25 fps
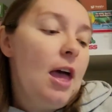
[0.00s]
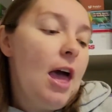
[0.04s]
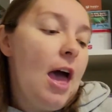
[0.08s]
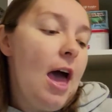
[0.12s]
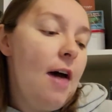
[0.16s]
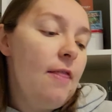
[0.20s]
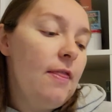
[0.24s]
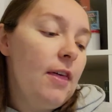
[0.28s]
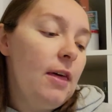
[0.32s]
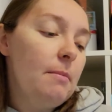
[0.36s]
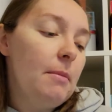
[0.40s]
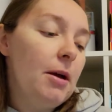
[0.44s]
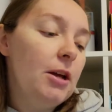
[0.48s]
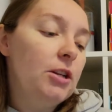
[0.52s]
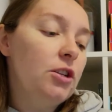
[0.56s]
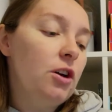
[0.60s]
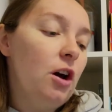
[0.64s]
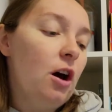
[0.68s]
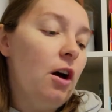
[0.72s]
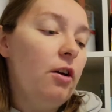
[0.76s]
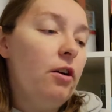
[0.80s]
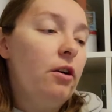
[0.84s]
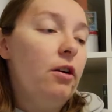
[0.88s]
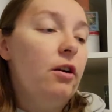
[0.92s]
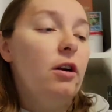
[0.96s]
And then my
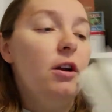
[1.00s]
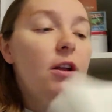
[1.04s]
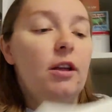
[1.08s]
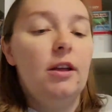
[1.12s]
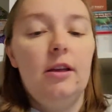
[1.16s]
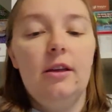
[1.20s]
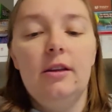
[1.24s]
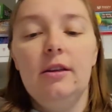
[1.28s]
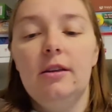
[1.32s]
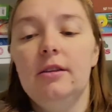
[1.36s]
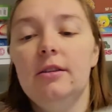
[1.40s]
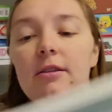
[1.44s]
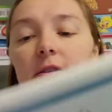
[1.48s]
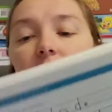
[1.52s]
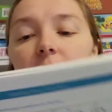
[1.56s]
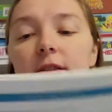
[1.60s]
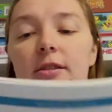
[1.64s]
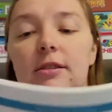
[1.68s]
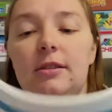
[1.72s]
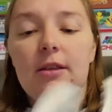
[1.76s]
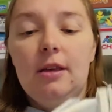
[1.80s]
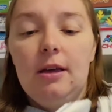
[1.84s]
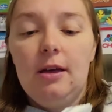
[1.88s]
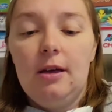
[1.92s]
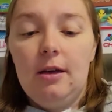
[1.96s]
daughter
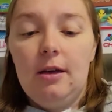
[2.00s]
is